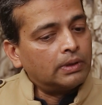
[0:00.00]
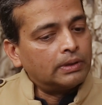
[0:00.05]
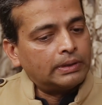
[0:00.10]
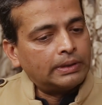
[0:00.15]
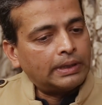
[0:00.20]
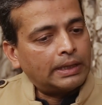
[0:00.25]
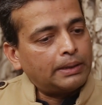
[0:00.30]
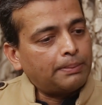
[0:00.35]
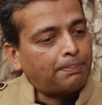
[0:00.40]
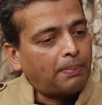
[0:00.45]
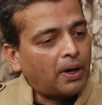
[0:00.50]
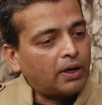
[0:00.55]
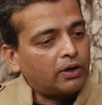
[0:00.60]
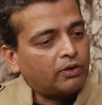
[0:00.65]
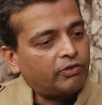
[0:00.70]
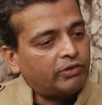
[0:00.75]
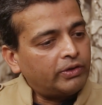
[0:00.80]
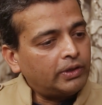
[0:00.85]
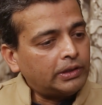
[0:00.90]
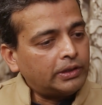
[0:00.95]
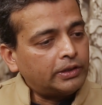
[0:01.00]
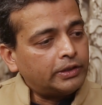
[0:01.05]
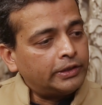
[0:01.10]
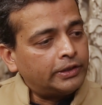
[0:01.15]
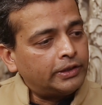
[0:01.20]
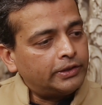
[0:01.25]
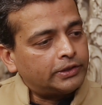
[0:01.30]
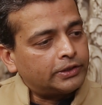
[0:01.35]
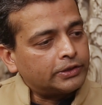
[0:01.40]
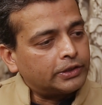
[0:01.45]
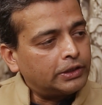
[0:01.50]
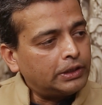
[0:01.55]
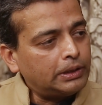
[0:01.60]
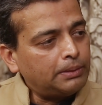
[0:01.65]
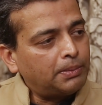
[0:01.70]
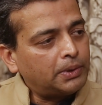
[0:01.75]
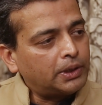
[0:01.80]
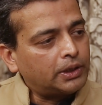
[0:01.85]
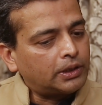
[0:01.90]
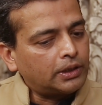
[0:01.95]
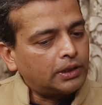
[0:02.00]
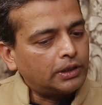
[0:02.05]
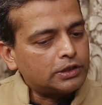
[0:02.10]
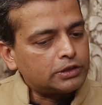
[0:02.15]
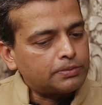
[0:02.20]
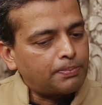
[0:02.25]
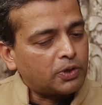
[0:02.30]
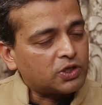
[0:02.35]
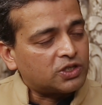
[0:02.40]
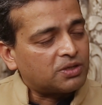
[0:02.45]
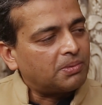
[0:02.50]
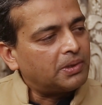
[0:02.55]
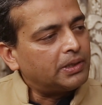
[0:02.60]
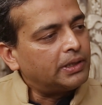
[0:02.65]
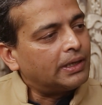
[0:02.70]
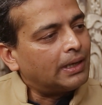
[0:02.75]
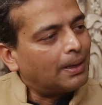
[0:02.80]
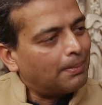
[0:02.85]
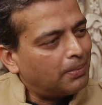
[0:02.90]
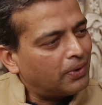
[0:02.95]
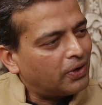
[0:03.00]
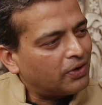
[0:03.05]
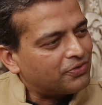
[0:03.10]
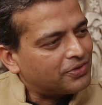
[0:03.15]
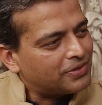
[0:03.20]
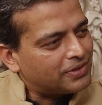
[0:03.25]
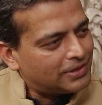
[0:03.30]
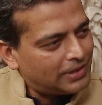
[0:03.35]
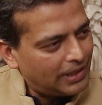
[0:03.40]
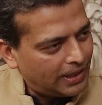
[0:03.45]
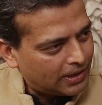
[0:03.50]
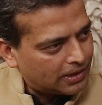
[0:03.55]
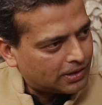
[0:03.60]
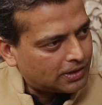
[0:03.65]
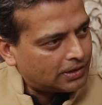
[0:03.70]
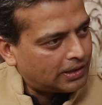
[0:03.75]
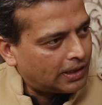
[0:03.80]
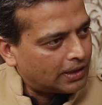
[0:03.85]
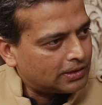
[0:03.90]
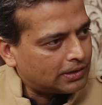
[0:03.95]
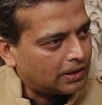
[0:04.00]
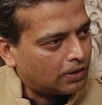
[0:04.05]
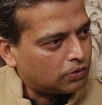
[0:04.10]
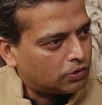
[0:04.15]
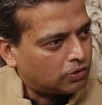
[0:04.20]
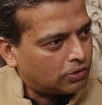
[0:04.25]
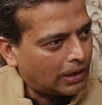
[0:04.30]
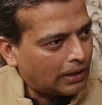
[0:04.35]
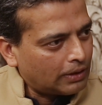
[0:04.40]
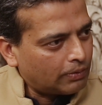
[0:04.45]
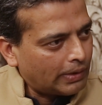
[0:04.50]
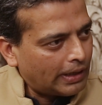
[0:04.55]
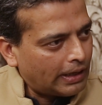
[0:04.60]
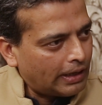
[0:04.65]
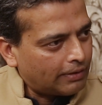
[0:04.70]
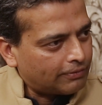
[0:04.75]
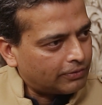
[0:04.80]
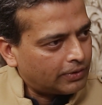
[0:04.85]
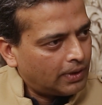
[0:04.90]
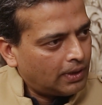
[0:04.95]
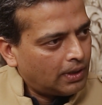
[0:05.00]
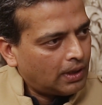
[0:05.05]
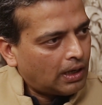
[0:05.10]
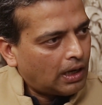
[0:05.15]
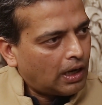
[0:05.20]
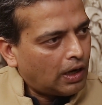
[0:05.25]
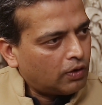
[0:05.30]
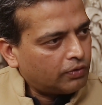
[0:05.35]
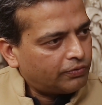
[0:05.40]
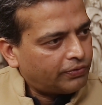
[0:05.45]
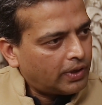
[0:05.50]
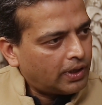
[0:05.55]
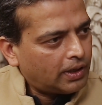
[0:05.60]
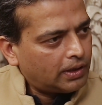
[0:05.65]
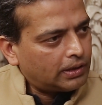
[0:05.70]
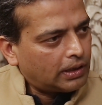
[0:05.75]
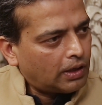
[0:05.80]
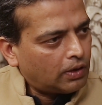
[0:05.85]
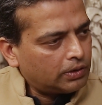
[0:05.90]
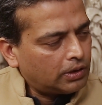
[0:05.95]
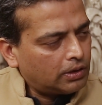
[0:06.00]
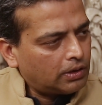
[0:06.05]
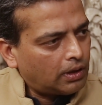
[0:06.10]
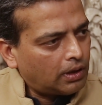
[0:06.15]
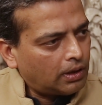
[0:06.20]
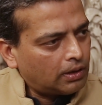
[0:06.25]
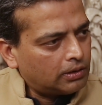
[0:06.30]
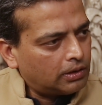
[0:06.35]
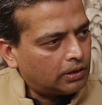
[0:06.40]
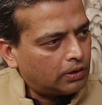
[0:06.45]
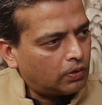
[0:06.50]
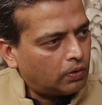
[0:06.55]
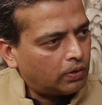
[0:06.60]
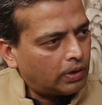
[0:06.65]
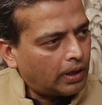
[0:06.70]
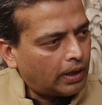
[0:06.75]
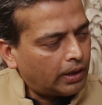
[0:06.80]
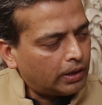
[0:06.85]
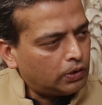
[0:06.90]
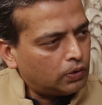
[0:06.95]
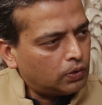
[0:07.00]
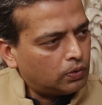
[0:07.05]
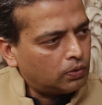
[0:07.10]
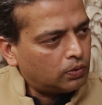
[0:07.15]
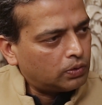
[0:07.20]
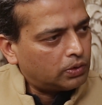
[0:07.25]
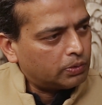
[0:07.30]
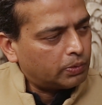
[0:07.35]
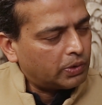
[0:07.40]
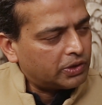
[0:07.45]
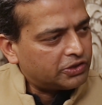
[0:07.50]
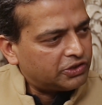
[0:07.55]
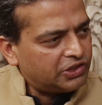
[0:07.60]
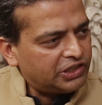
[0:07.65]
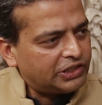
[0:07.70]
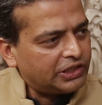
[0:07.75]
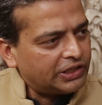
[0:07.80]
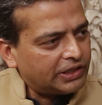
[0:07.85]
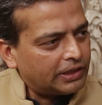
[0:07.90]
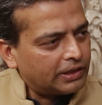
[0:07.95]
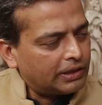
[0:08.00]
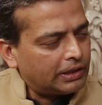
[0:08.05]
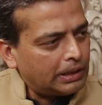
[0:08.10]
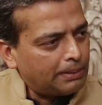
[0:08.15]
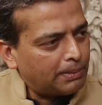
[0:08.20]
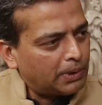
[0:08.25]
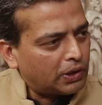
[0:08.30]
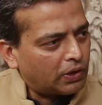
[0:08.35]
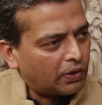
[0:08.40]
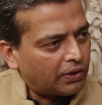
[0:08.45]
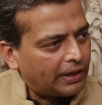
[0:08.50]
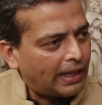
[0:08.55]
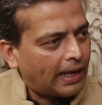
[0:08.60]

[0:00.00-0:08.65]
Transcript: Another part of the disagreement is possibly the number of states that South Sudan will have. How far down the road are you towards reaching an agreement on